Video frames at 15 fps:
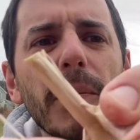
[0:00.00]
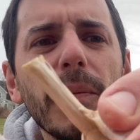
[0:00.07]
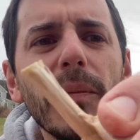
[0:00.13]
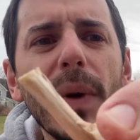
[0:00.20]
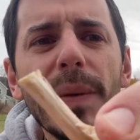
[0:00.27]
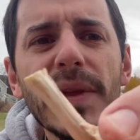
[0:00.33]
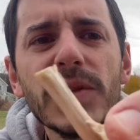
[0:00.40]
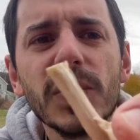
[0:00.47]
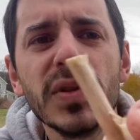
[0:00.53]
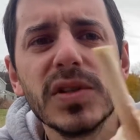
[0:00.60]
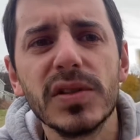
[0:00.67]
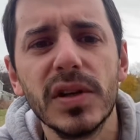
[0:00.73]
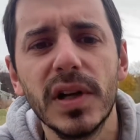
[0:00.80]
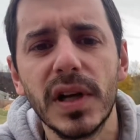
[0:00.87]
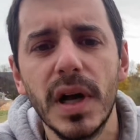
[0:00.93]
one's
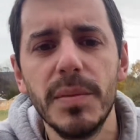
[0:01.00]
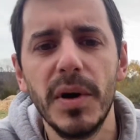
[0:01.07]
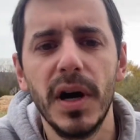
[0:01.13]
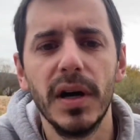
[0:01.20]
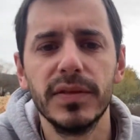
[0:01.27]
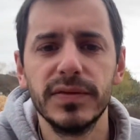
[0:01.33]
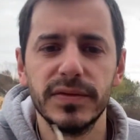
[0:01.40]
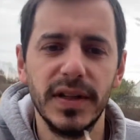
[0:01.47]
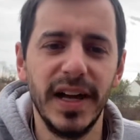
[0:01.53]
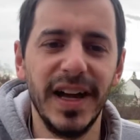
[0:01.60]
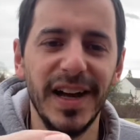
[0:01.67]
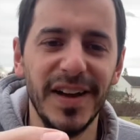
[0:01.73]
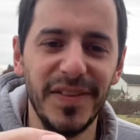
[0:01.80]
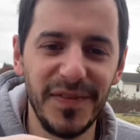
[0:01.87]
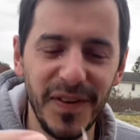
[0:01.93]
just going to come off,
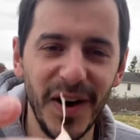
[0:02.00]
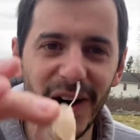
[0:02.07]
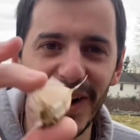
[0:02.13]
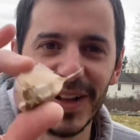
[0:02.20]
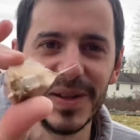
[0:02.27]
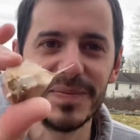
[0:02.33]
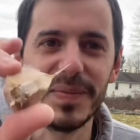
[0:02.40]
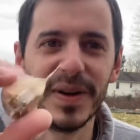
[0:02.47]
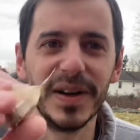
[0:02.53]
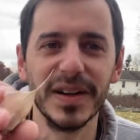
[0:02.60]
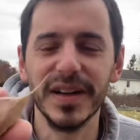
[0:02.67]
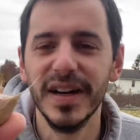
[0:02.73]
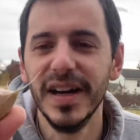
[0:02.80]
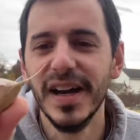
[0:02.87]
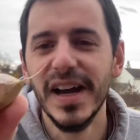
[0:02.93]
fall
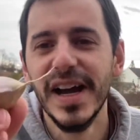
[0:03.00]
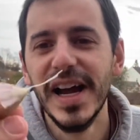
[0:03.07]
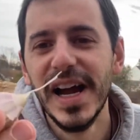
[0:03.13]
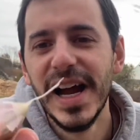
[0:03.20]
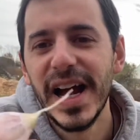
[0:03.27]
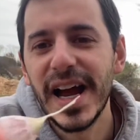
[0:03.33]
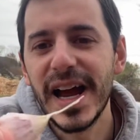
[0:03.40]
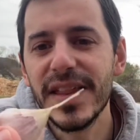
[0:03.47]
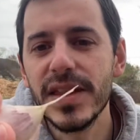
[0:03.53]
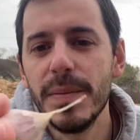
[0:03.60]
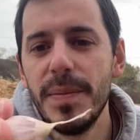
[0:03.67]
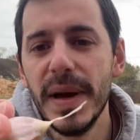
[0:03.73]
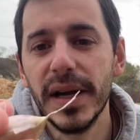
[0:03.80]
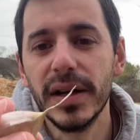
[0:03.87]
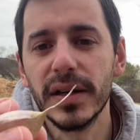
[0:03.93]
apart. And the
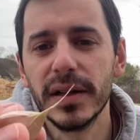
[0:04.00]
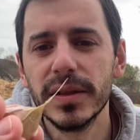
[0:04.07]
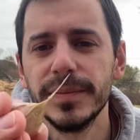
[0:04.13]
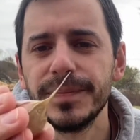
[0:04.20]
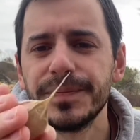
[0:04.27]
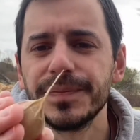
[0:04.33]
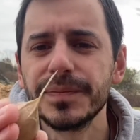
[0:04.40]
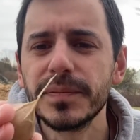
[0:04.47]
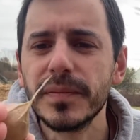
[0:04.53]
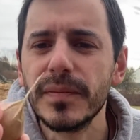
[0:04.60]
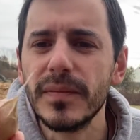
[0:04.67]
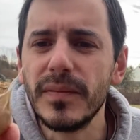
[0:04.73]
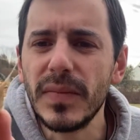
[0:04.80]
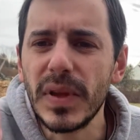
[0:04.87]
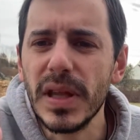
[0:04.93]
bigger
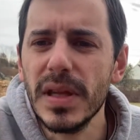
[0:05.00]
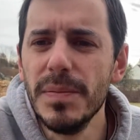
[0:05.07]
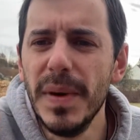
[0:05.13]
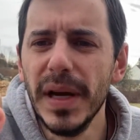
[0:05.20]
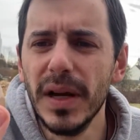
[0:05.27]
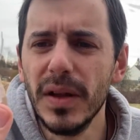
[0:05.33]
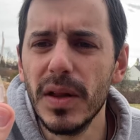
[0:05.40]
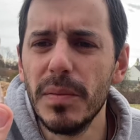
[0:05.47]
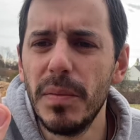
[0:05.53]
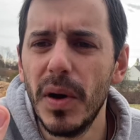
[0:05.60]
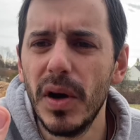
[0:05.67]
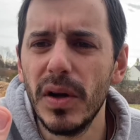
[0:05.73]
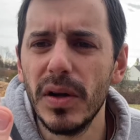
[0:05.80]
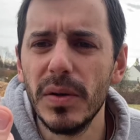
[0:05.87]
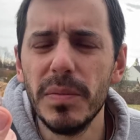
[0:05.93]
the
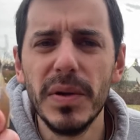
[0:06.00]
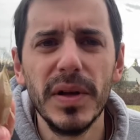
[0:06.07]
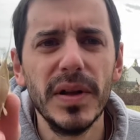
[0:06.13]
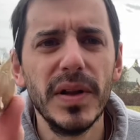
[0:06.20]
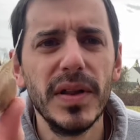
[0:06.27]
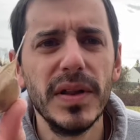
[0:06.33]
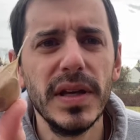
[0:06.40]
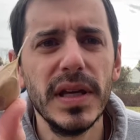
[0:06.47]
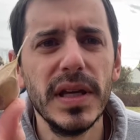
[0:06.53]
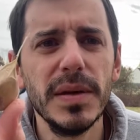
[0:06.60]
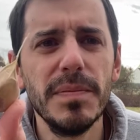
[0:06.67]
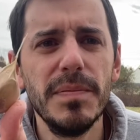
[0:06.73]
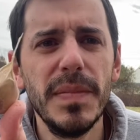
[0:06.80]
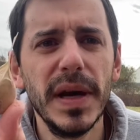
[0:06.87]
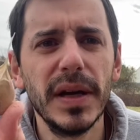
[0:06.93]
bulb, the
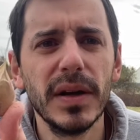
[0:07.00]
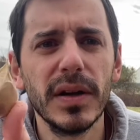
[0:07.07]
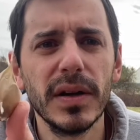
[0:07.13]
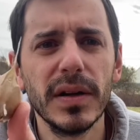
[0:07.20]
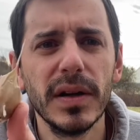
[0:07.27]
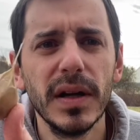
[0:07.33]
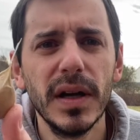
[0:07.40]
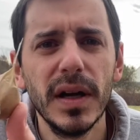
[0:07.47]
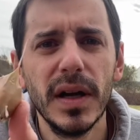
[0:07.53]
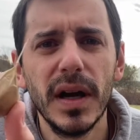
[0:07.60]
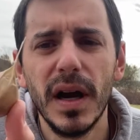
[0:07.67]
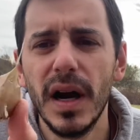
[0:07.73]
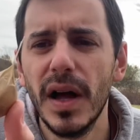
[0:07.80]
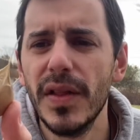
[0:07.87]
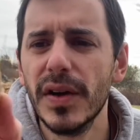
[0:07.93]
bigger
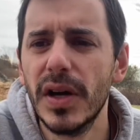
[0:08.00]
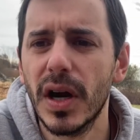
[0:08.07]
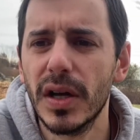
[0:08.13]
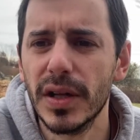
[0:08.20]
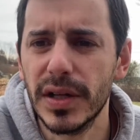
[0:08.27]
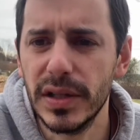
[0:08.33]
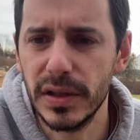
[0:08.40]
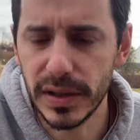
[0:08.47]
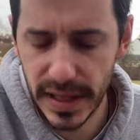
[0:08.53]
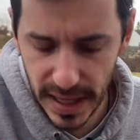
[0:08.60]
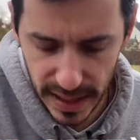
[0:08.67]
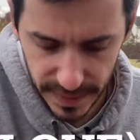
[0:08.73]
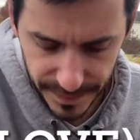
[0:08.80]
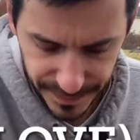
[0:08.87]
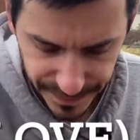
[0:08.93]
the garlic you'll
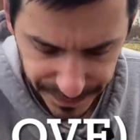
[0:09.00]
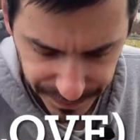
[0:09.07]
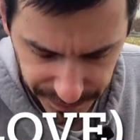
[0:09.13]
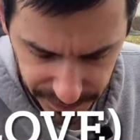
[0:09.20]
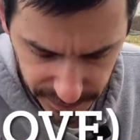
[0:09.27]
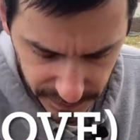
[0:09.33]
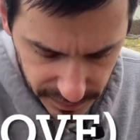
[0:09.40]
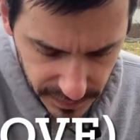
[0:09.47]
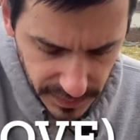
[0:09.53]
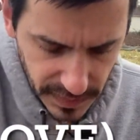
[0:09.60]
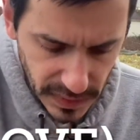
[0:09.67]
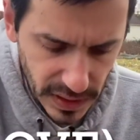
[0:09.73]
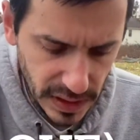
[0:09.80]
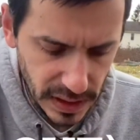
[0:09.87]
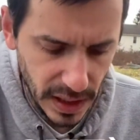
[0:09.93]
get
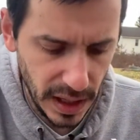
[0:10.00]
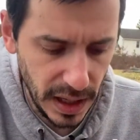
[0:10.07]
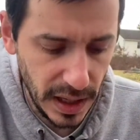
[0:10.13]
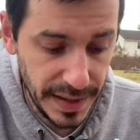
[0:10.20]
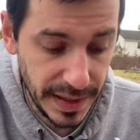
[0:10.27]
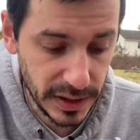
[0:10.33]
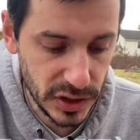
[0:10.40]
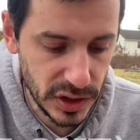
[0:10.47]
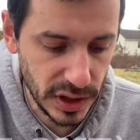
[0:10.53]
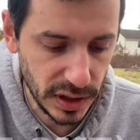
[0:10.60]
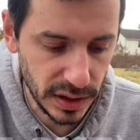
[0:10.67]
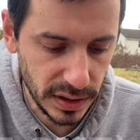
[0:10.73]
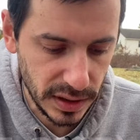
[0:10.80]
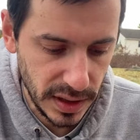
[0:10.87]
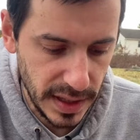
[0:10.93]
next
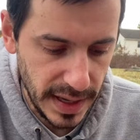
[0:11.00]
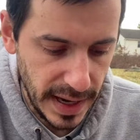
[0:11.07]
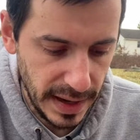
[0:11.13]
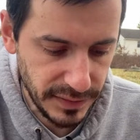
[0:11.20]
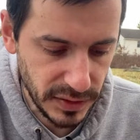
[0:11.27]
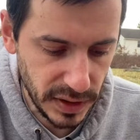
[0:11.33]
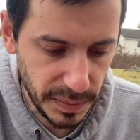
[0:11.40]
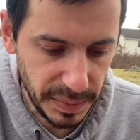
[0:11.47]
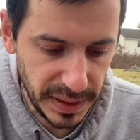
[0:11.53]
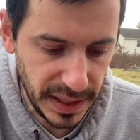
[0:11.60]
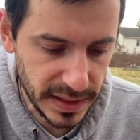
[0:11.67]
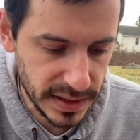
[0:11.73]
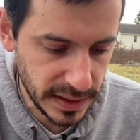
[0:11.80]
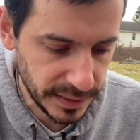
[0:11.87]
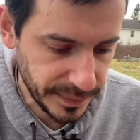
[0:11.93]
year after the
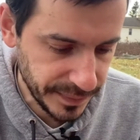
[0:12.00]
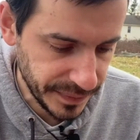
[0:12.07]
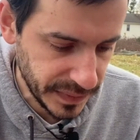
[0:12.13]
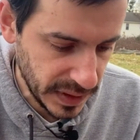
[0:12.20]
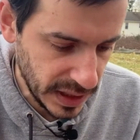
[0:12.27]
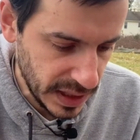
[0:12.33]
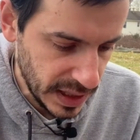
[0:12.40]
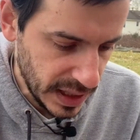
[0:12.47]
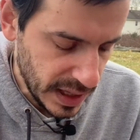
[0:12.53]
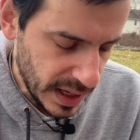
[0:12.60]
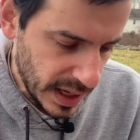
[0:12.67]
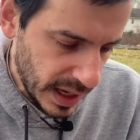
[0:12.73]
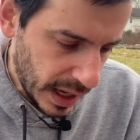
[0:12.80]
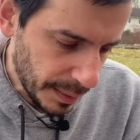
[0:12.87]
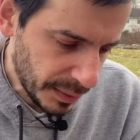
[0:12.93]
planting.
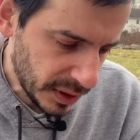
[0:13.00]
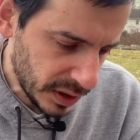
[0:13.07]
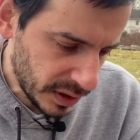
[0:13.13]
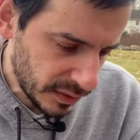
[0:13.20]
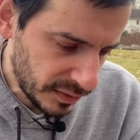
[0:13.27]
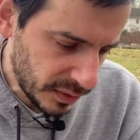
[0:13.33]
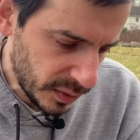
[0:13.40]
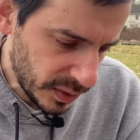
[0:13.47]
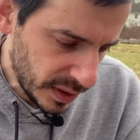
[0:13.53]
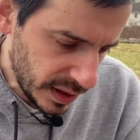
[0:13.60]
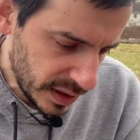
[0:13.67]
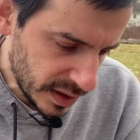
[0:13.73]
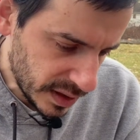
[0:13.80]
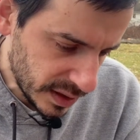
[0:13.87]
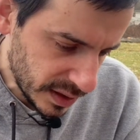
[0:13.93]
I'm going to avoid